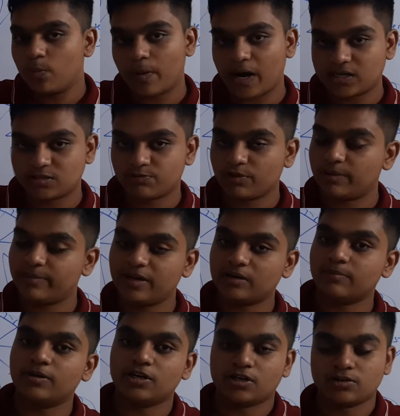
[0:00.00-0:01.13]
parts, female
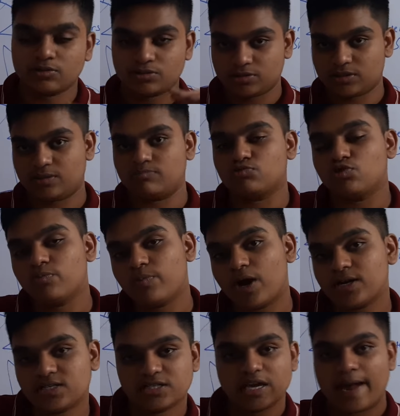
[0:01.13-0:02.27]
reproductive system 2
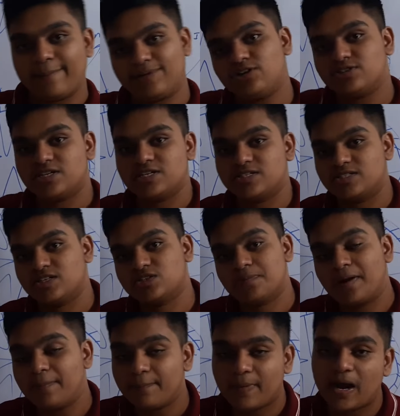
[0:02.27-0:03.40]
parts, gametogenesis
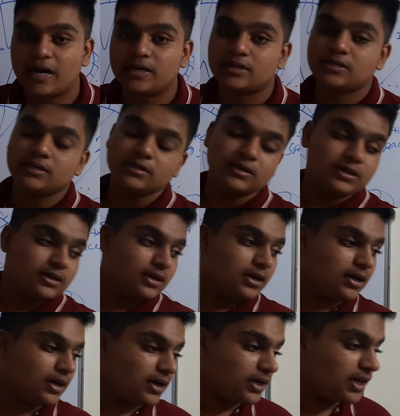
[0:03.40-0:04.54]
1 part,
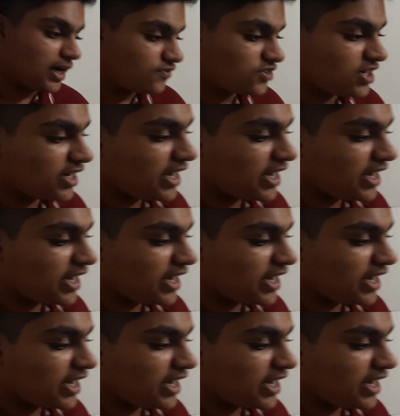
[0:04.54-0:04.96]
and after